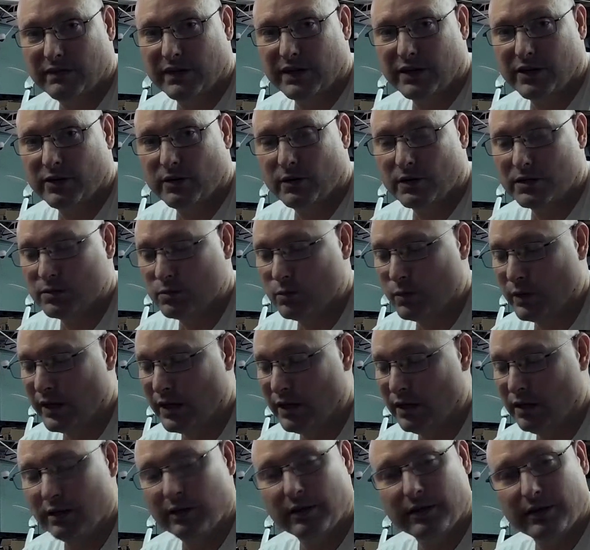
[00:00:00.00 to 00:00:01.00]
video as
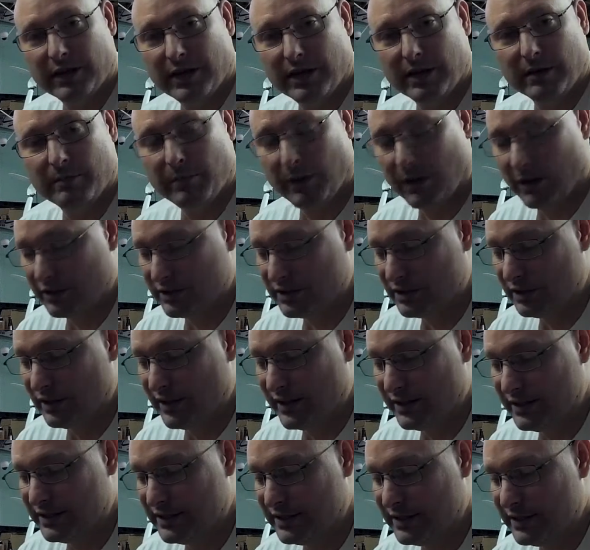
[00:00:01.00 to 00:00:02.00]
well the parts
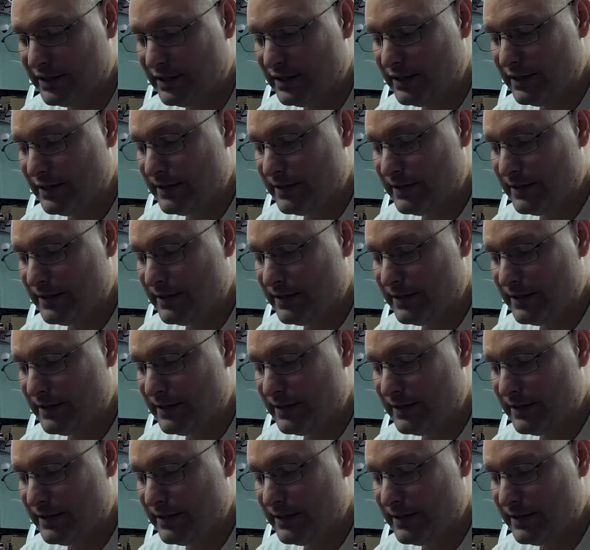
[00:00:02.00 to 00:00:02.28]
list